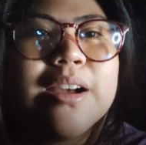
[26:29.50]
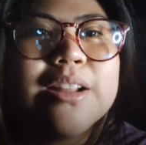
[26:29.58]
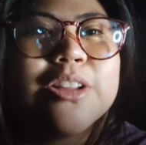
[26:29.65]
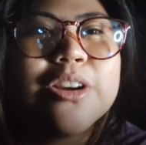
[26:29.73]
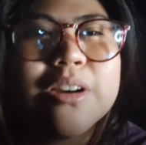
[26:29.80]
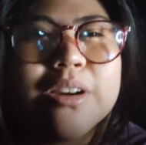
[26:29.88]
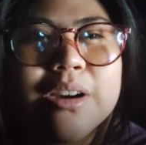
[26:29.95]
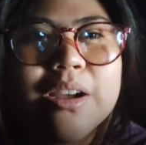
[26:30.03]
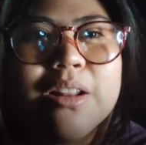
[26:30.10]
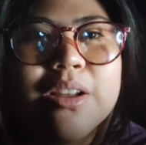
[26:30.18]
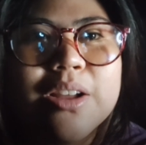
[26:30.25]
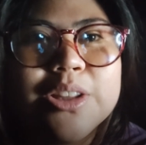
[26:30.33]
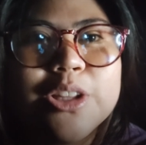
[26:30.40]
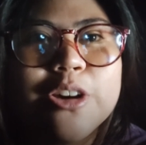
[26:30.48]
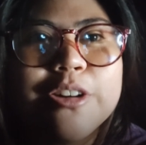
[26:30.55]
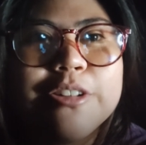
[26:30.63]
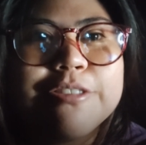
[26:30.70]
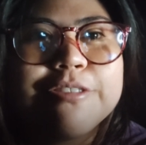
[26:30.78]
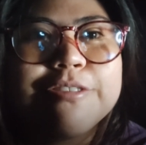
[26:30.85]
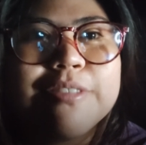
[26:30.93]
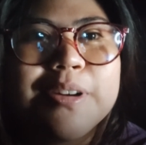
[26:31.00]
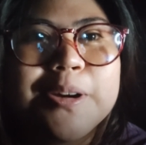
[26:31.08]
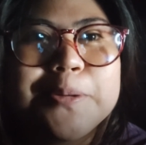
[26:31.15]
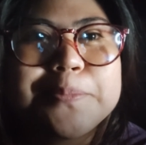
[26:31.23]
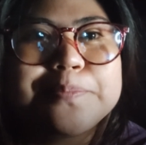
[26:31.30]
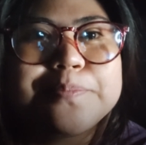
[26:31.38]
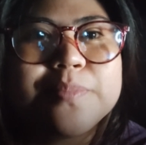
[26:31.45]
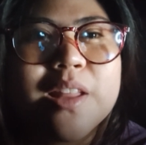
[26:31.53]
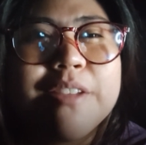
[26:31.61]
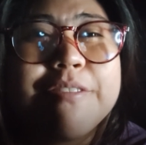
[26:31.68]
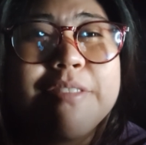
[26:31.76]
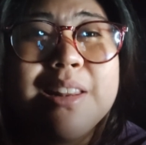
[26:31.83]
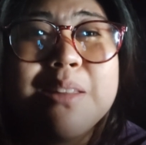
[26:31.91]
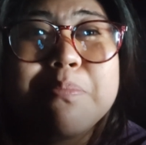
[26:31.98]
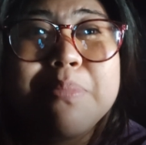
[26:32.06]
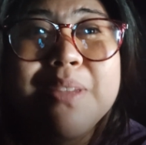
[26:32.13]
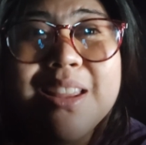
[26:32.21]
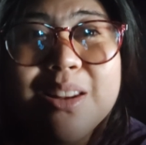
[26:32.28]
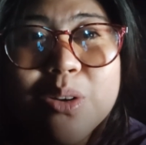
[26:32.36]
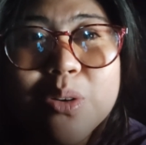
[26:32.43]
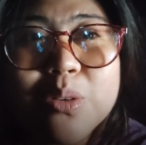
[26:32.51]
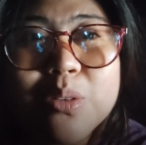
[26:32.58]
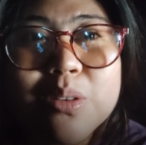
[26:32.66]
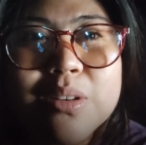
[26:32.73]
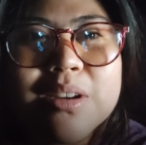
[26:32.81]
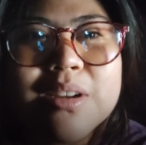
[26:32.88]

there are a lot of Filipino